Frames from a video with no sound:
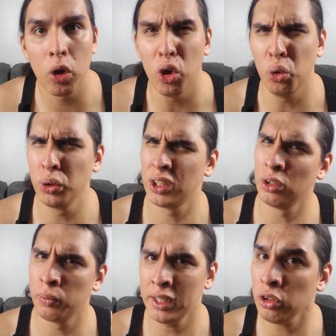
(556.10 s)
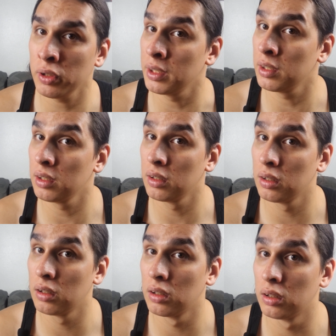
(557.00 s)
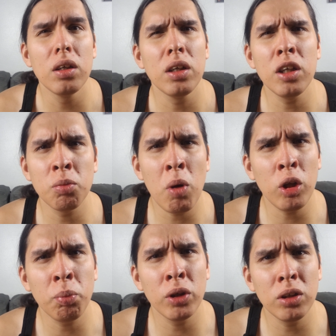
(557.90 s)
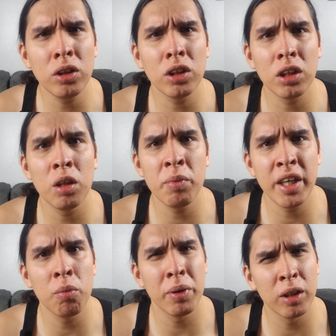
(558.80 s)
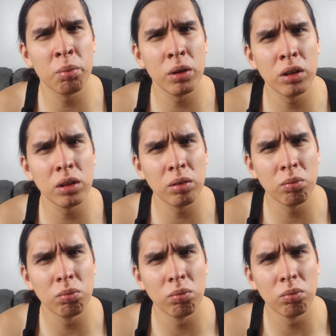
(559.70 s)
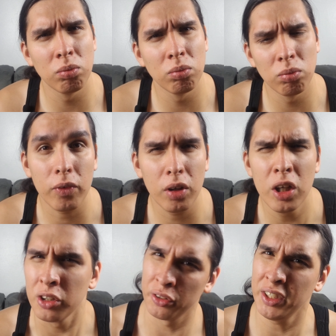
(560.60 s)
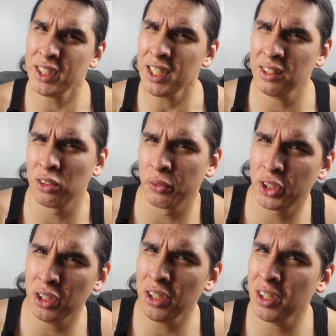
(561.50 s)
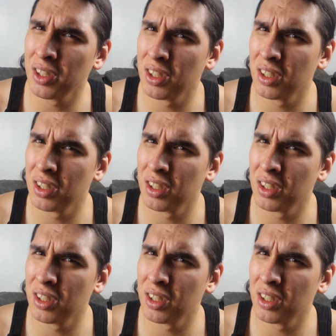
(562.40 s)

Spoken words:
Who's the new entrant? Did a smaller person just eliminate a bigger person? Do these guys know each other?